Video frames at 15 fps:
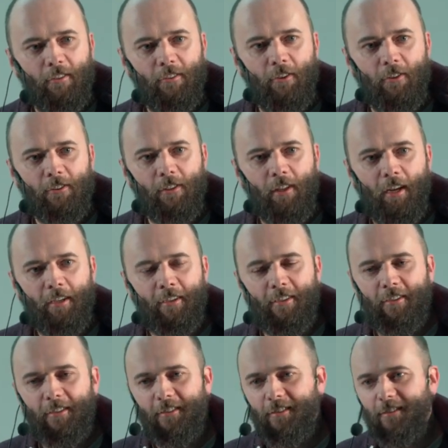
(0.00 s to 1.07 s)
because like
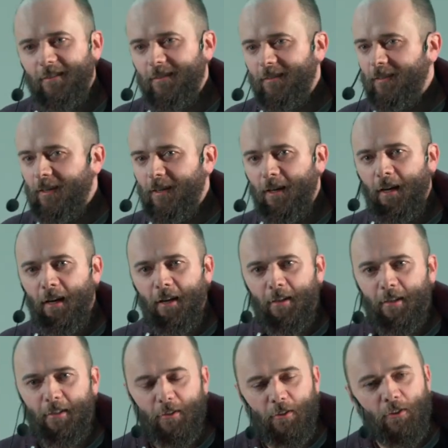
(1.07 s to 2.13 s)
uh,